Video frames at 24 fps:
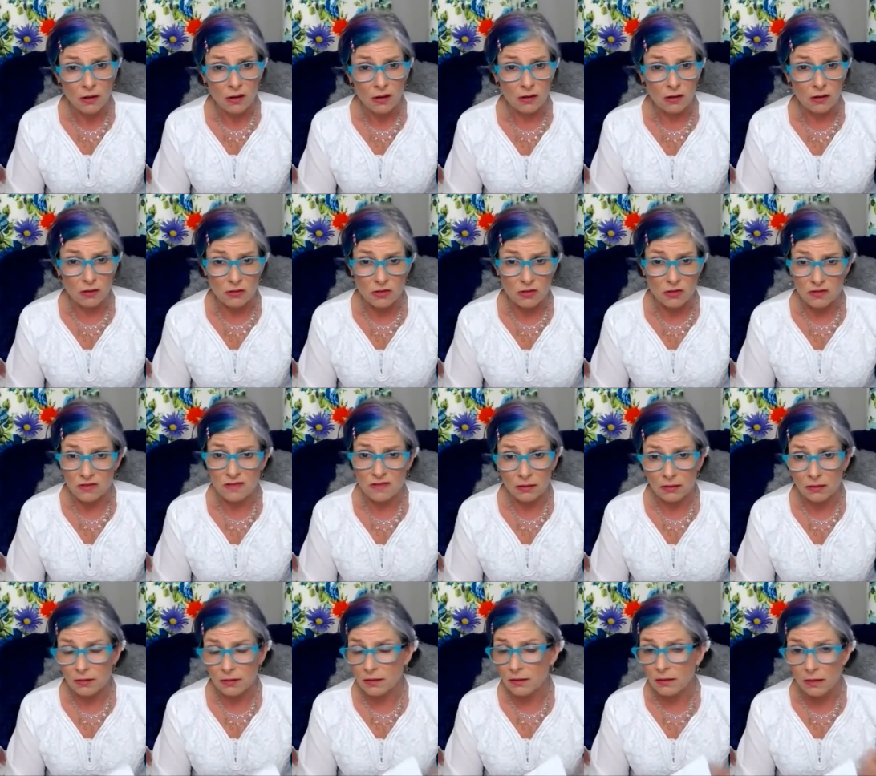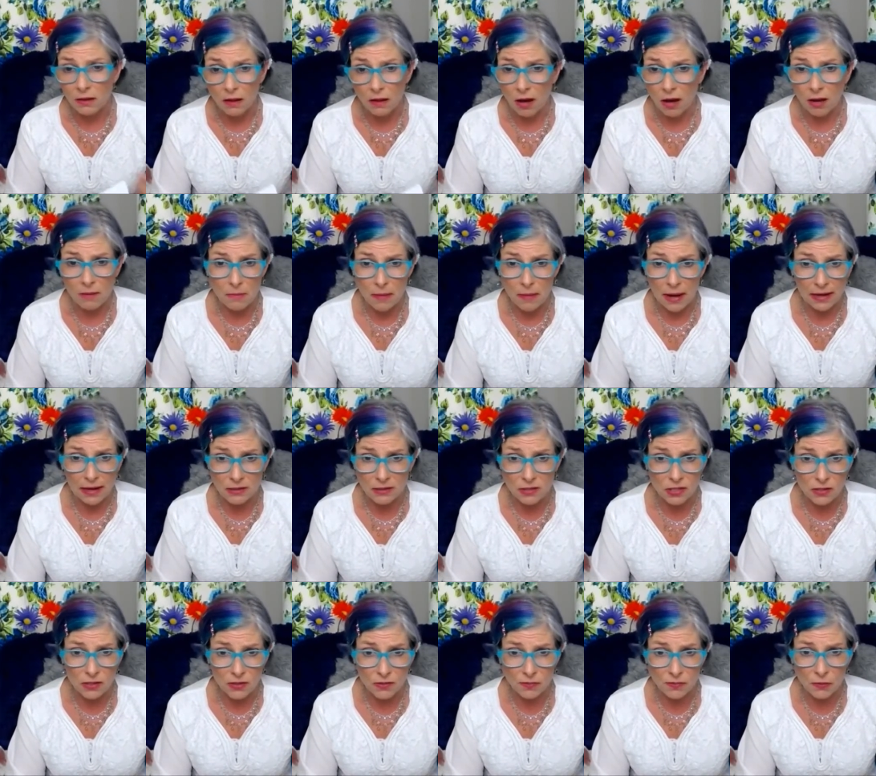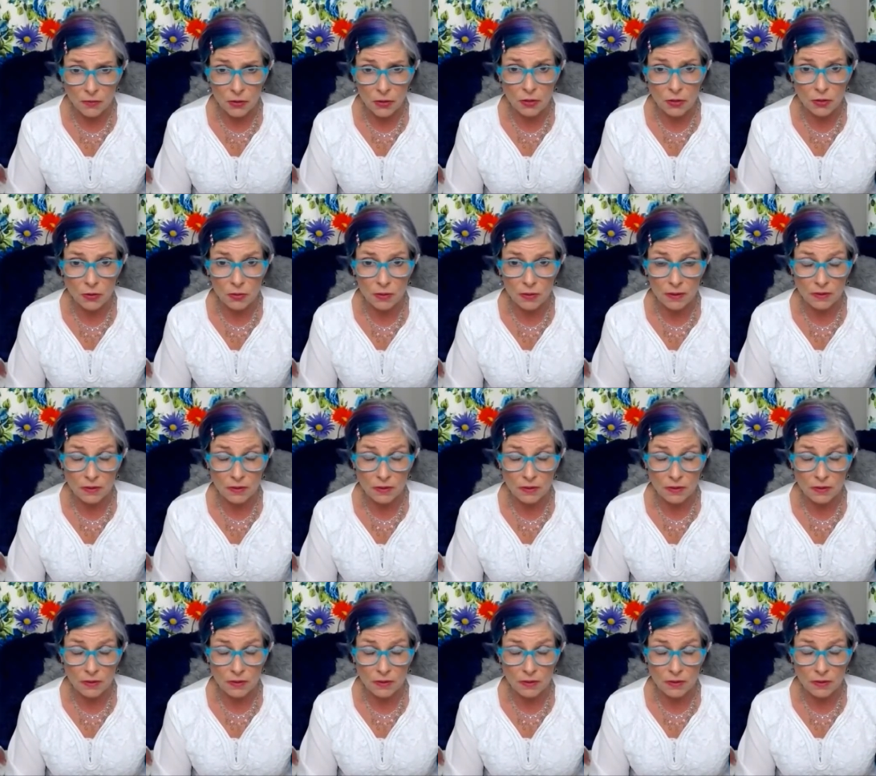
or just not matches for you